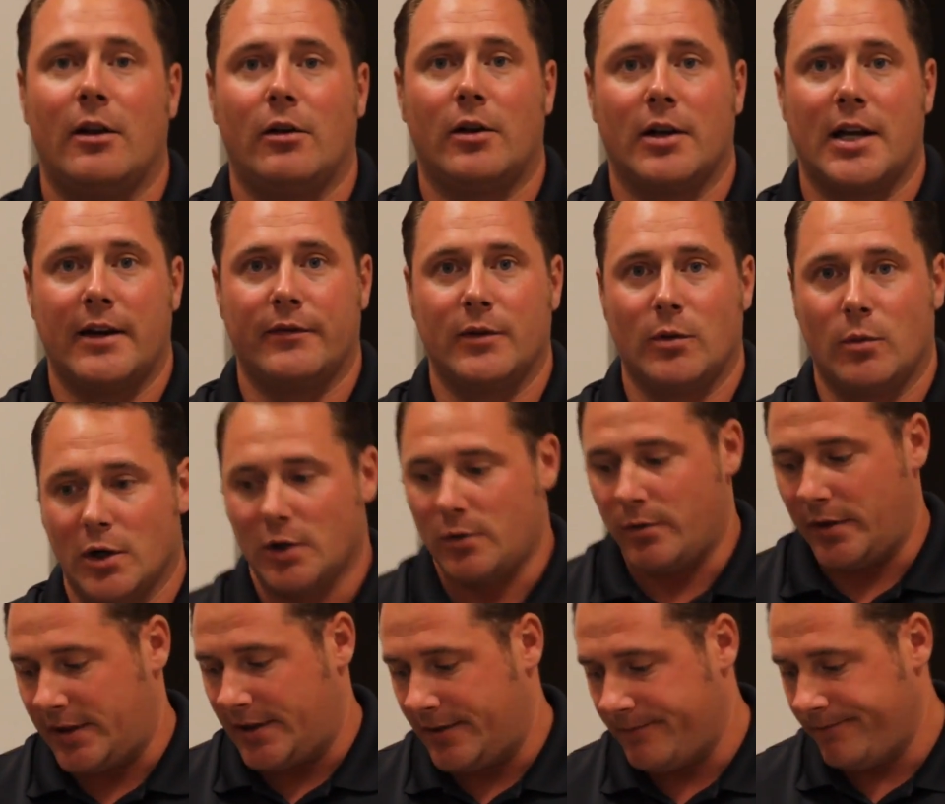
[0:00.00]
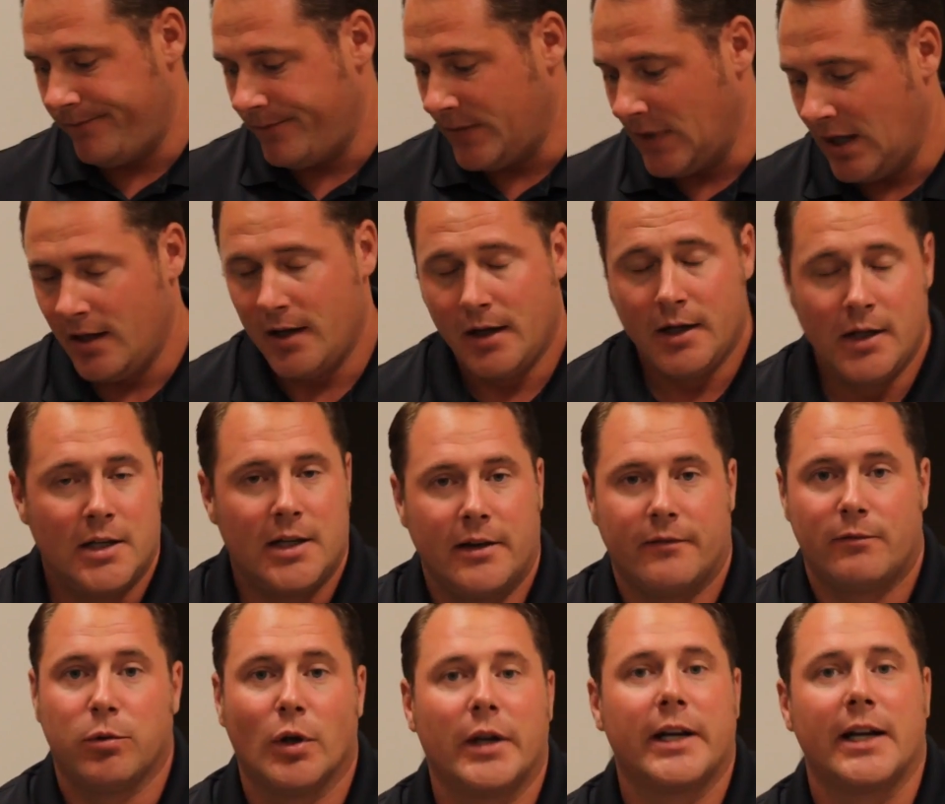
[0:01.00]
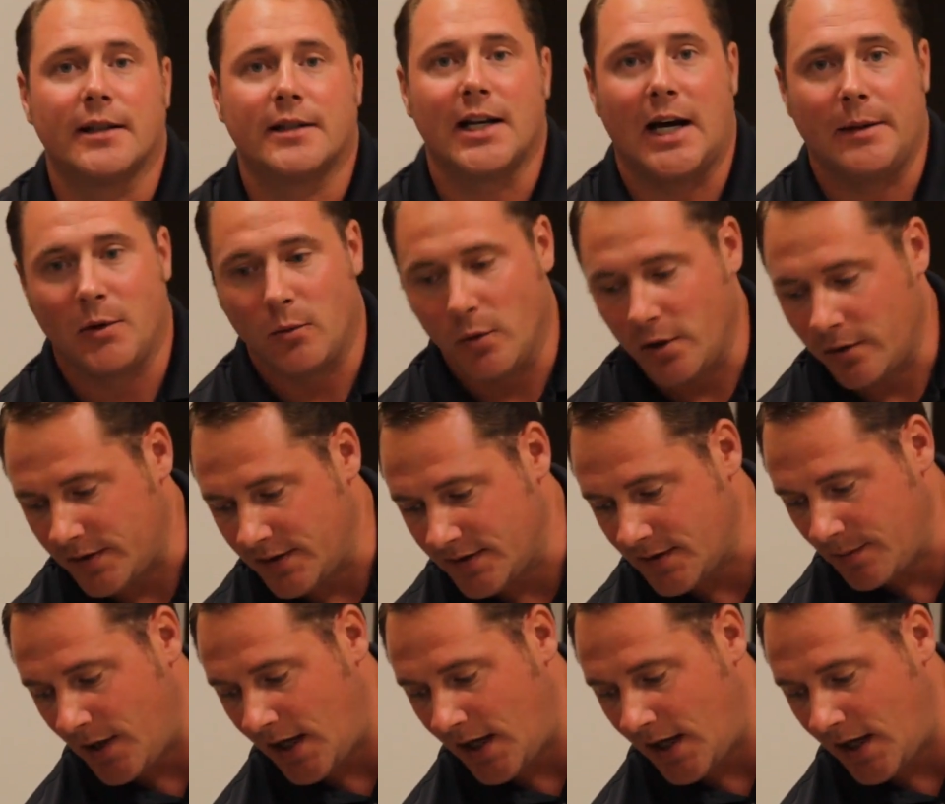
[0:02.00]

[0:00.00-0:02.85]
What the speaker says: how long you have to work with it. You have plenty of time to work with this